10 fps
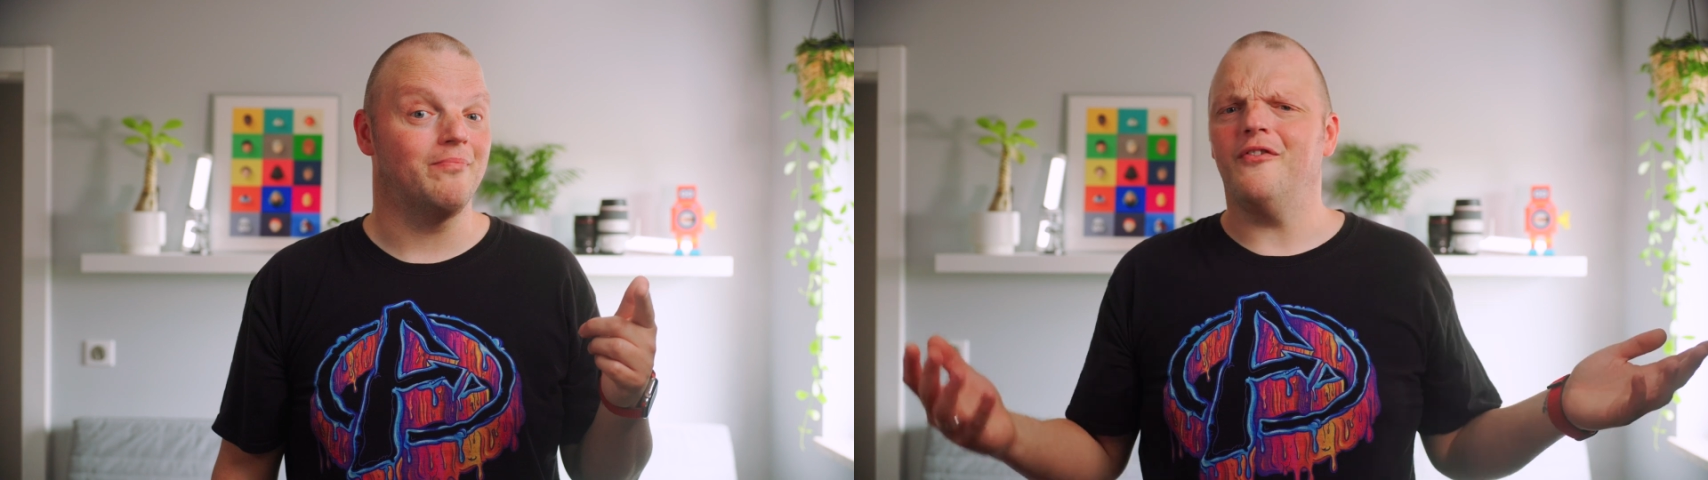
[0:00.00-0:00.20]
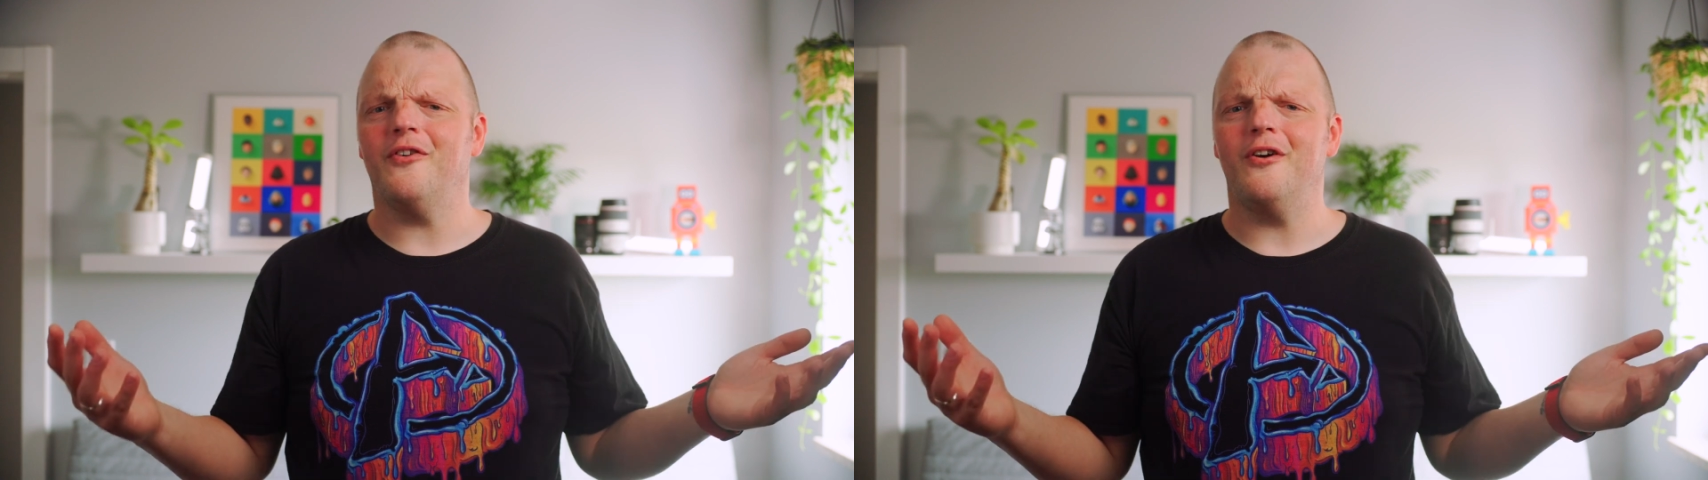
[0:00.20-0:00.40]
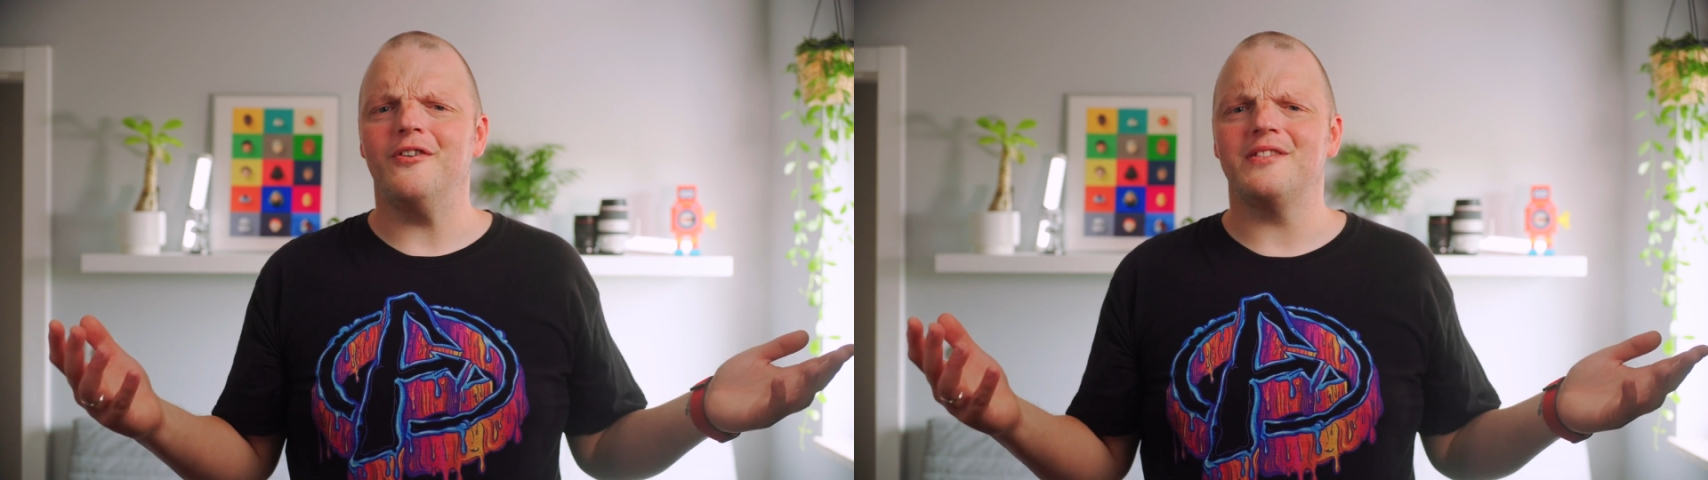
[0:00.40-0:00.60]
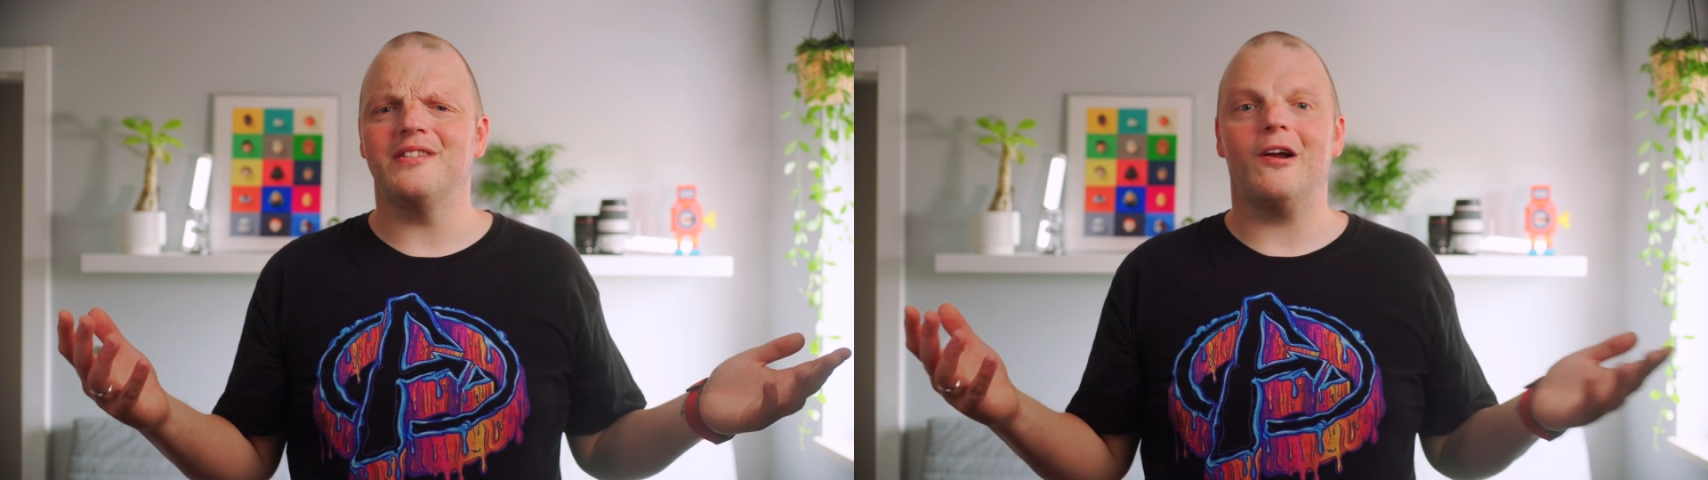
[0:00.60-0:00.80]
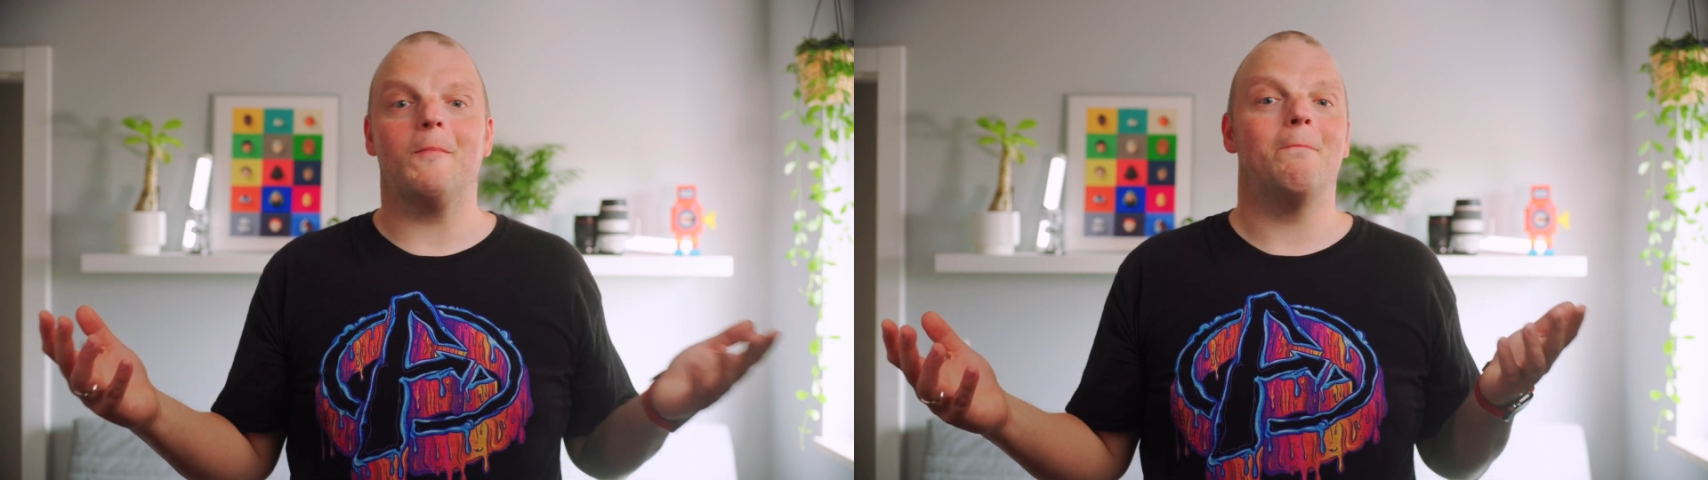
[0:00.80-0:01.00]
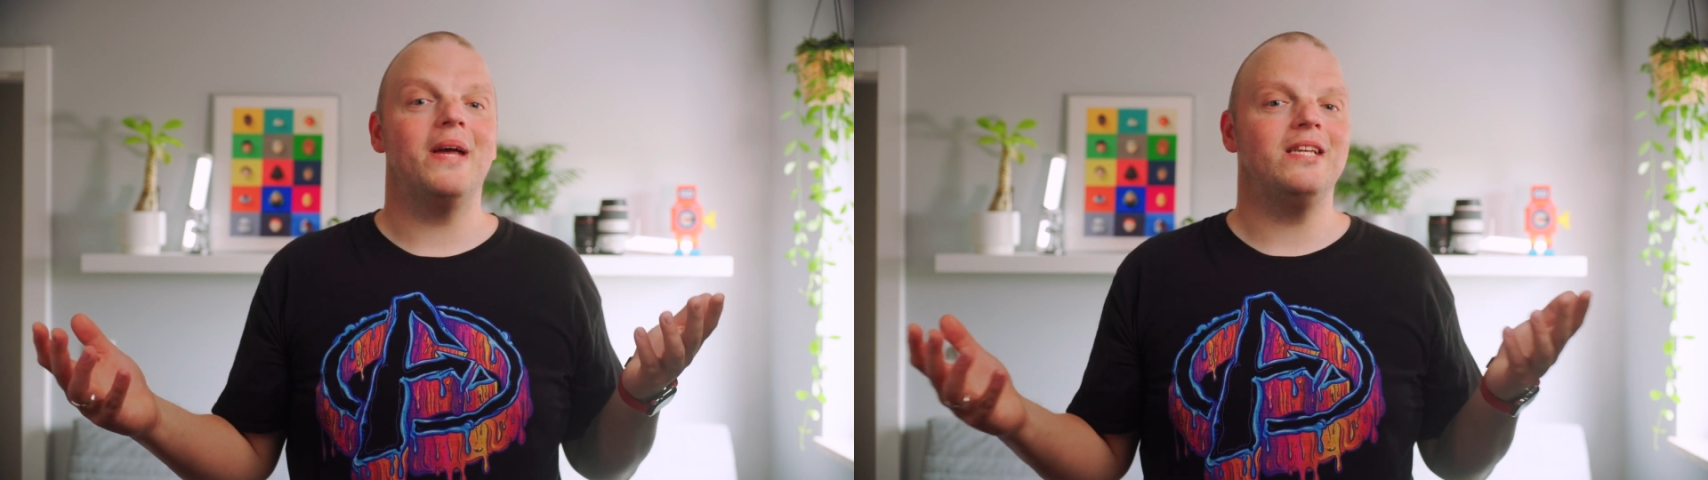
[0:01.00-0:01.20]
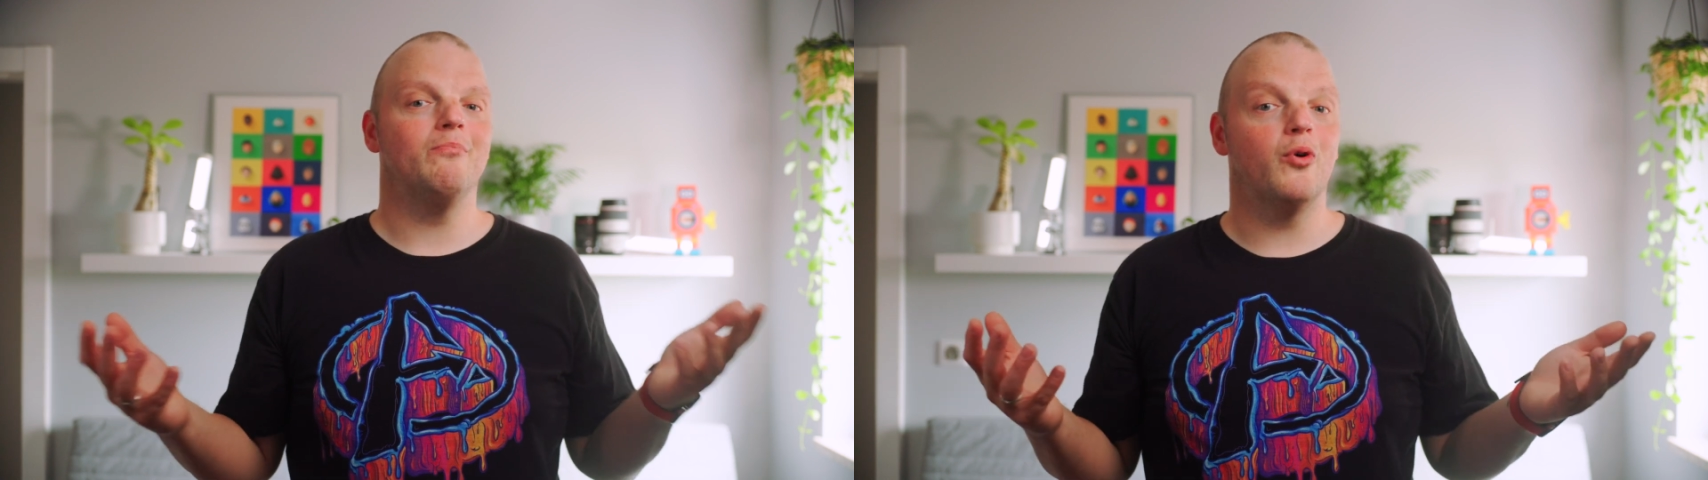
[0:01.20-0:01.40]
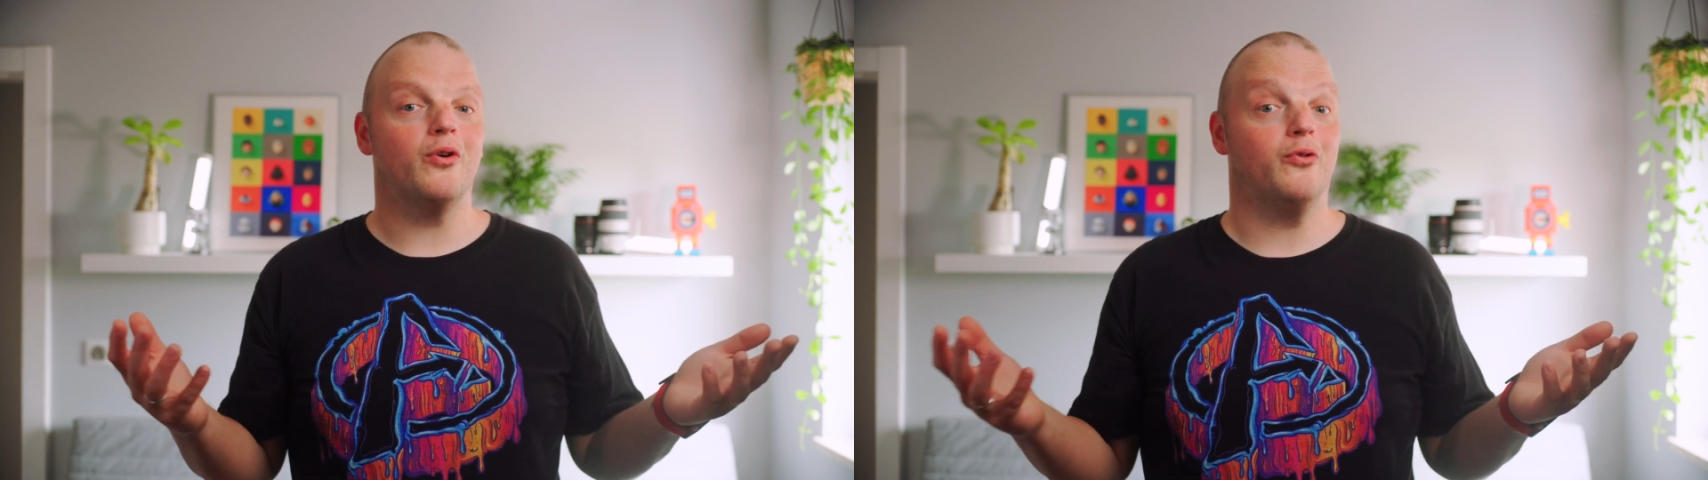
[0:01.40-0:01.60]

Of course, there are many more